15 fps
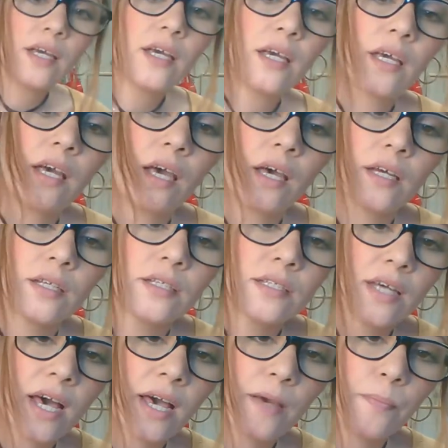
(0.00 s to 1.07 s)
And
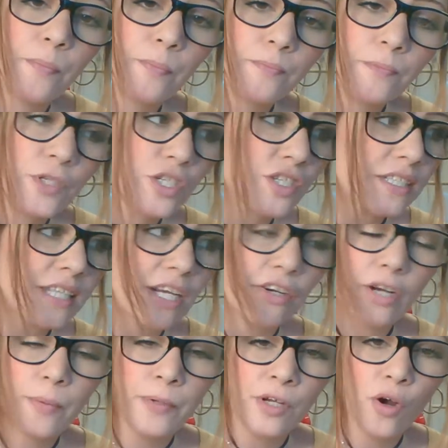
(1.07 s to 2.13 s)
I just layer
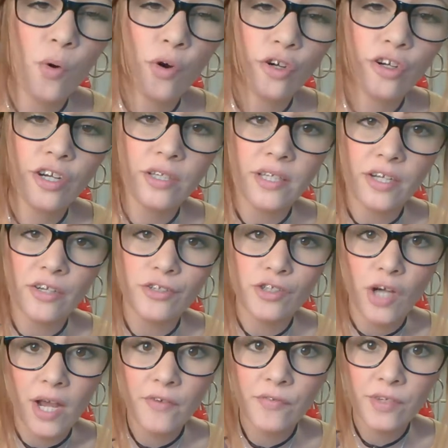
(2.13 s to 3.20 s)
up in a corner and let her
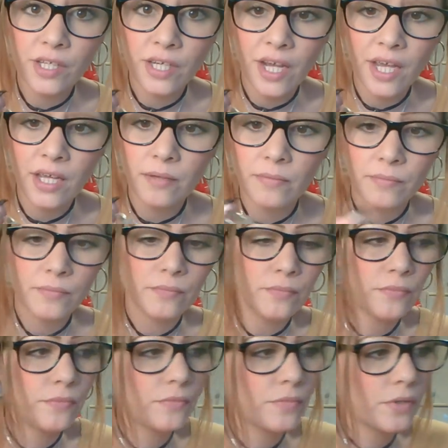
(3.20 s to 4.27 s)
dry for the night.
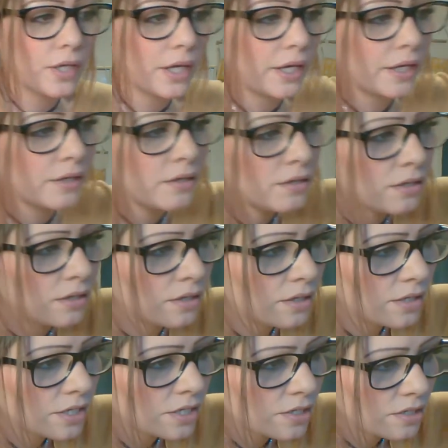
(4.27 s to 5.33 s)
Okay?
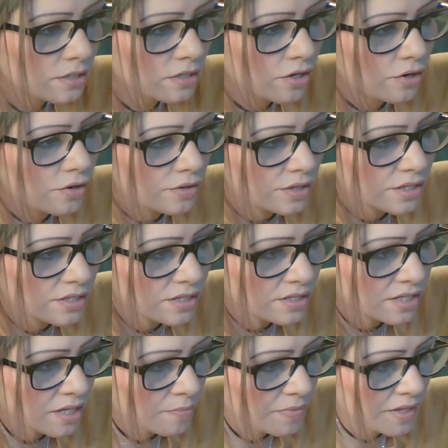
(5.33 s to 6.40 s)
So, this is
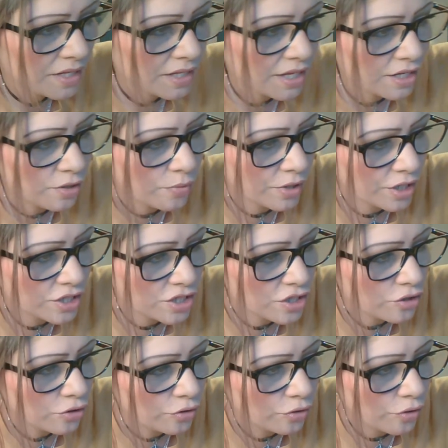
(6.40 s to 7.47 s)
something that you want to
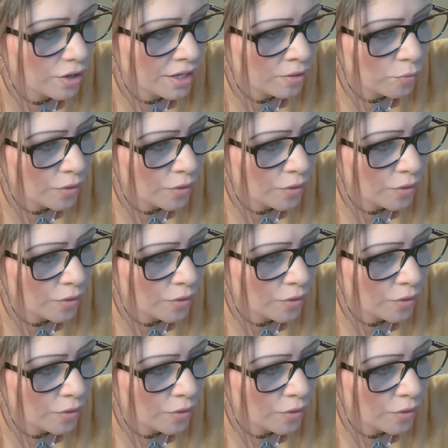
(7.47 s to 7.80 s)
do and